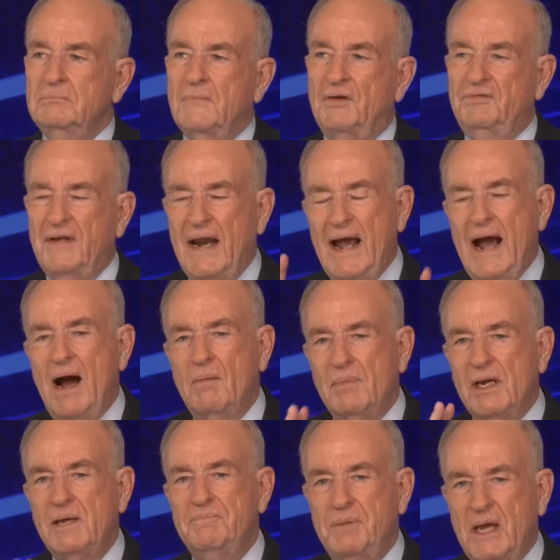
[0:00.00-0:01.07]
I said, how
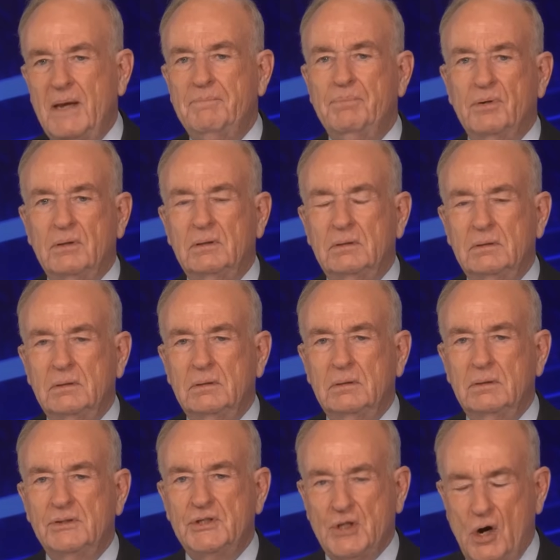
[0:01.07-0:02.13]
many people
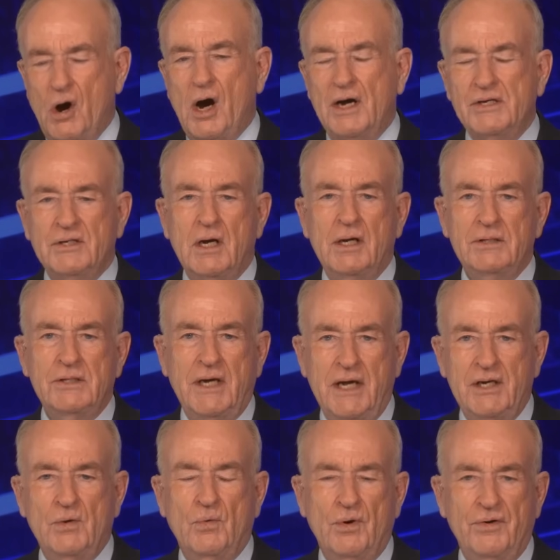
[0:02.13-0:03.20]
charged on
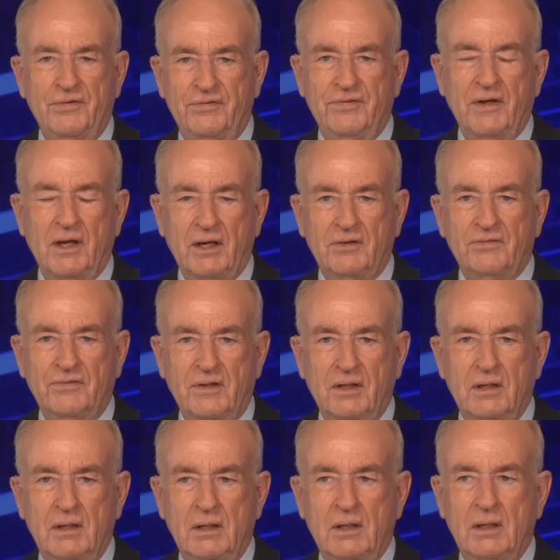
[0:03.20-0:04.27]
January 6th
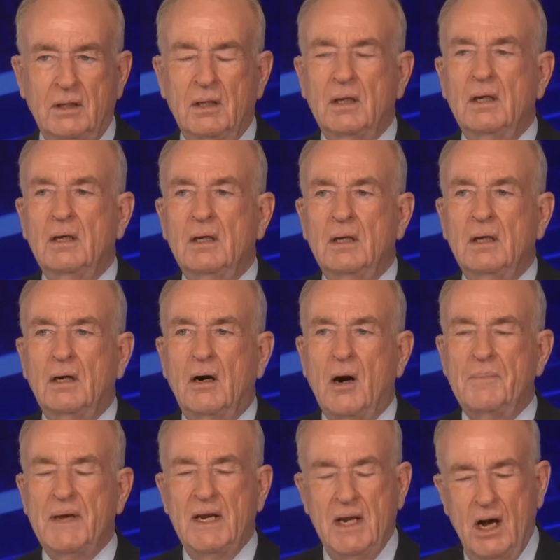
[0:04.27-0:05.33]

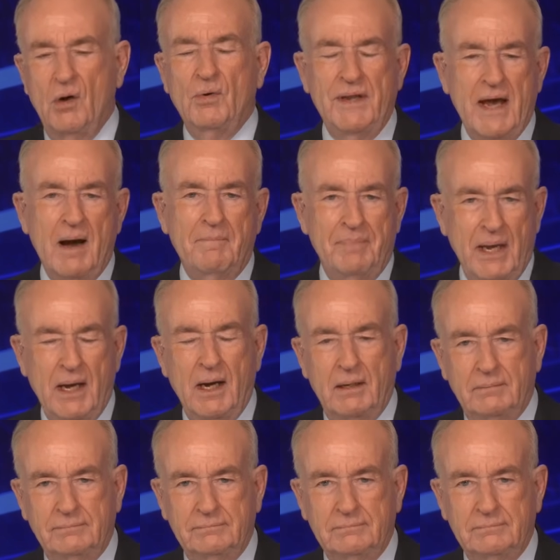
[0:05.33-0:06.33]
are being held without bail?